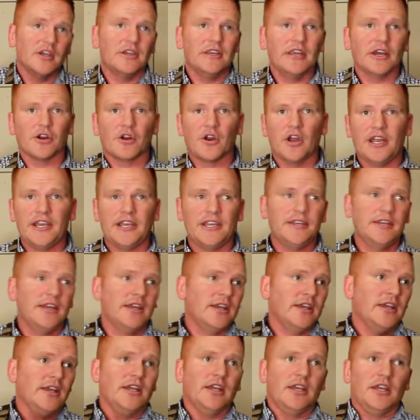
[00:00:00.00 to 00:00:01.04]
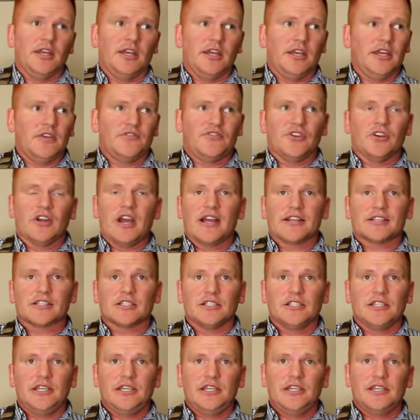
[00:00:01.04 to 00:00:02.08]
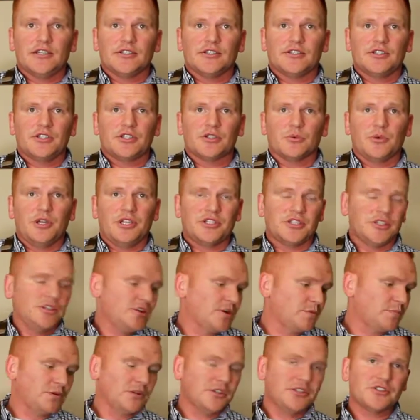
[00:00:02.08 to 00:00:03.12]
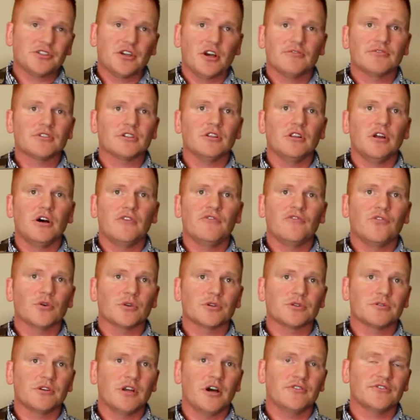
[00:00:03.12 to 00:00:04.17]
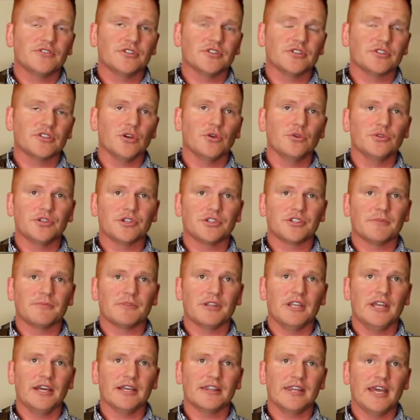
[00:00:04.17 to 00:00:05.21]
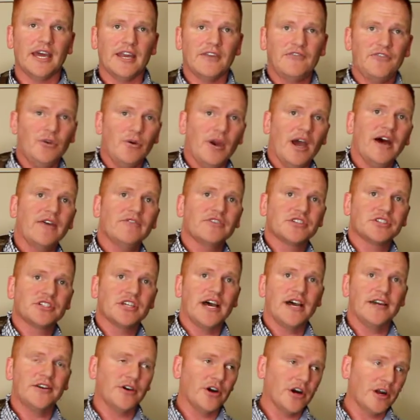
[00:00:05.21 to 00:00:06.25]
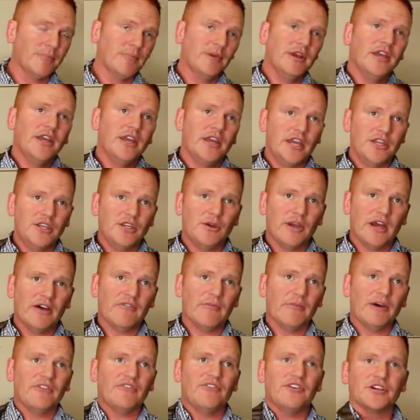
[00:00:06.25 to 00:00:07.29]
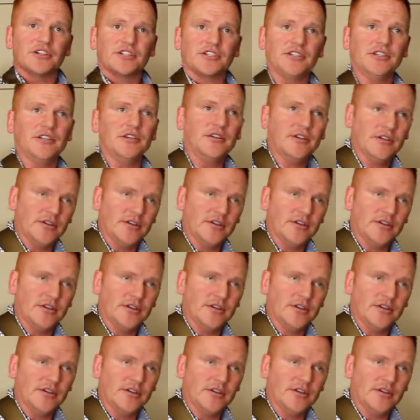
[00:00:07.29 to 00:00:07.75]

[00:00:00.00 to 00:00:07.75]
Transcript: Now granted, if you're actually in a situation, you're a police officer, law enforcement officer, soldier, something like that, if you have a sidearm and you have a malfunction,